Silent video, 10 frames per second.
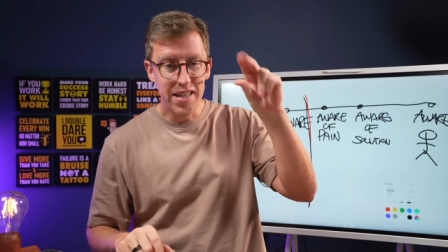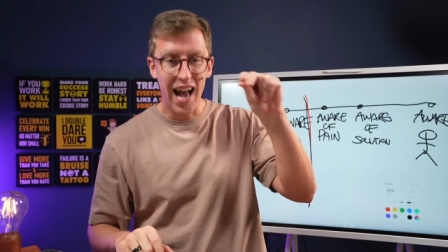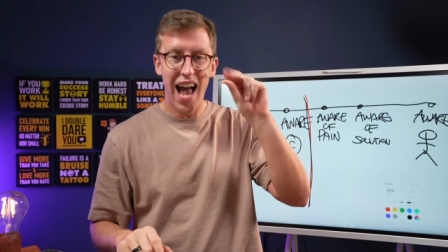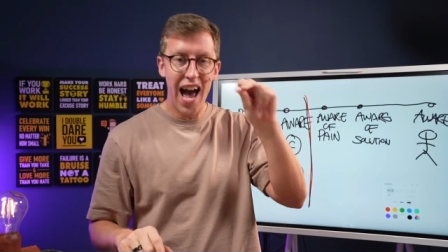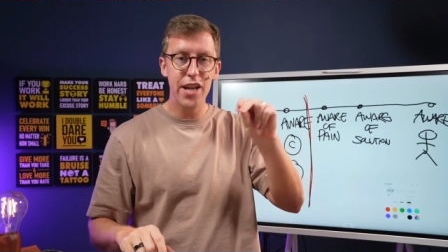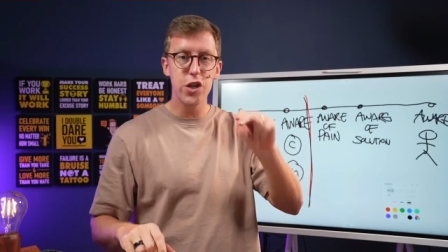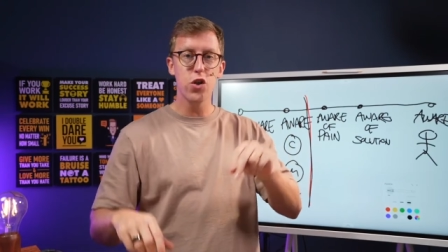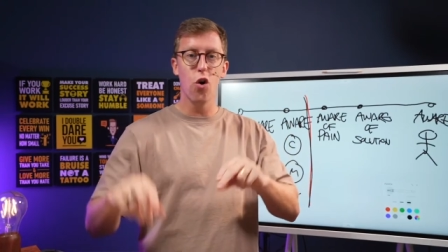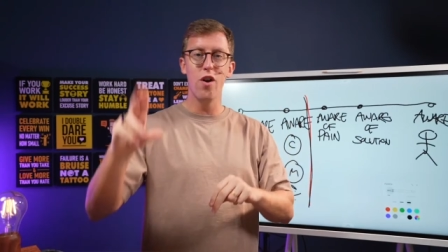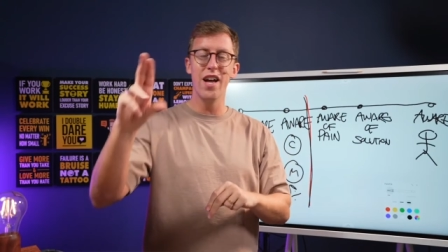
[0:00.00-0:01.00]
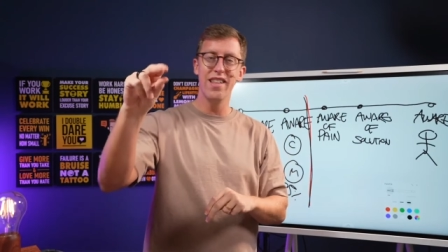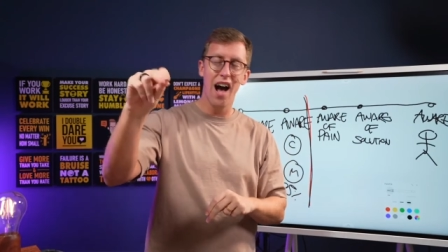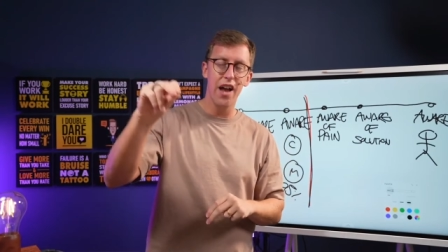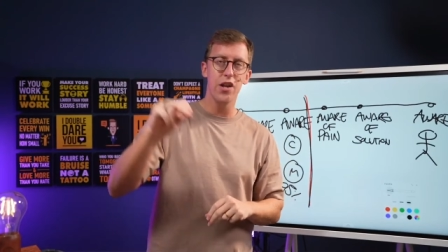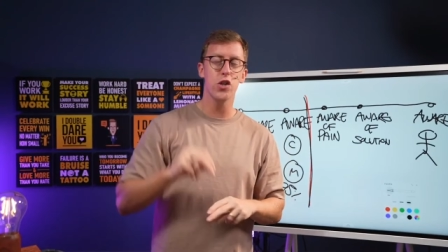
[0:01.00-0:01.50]
Diana's story or
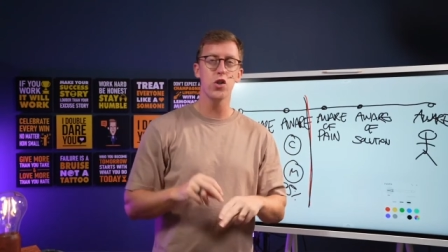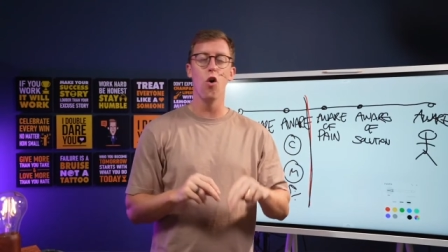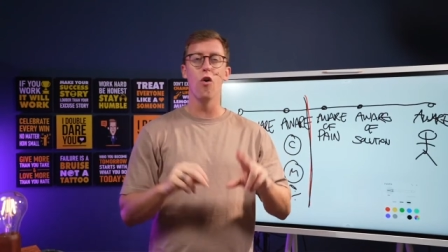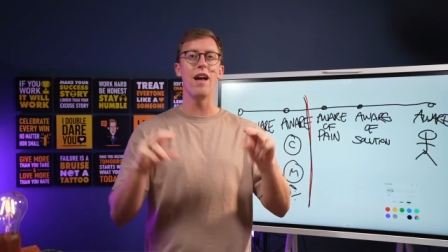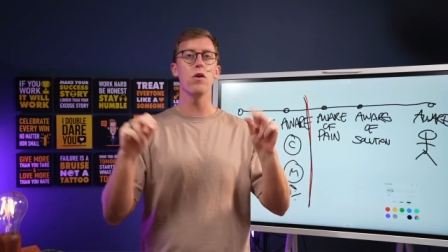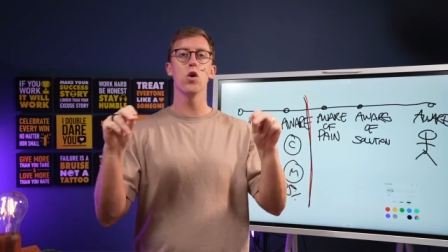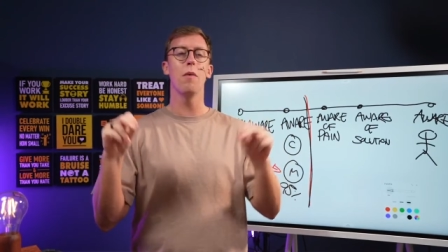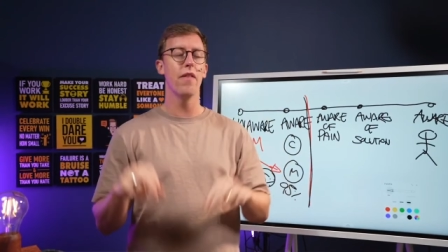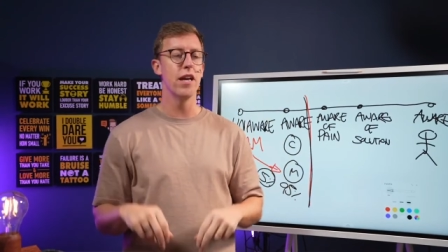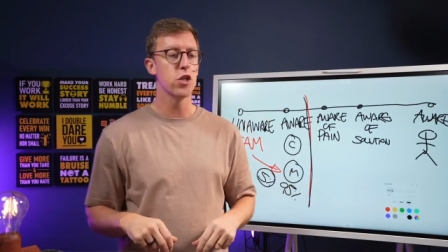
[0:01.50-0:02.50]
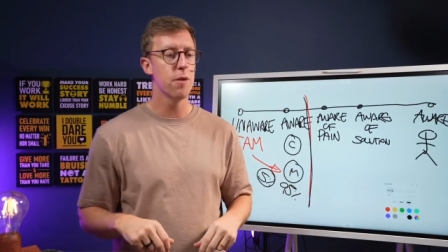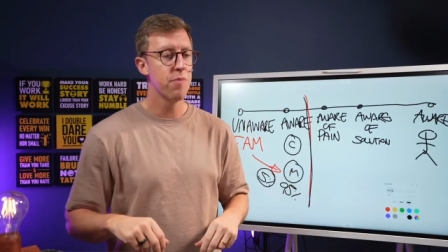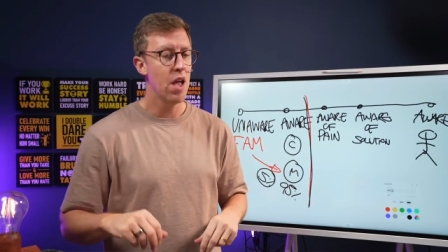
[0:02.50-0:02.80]
Dana's story. I was talking about this.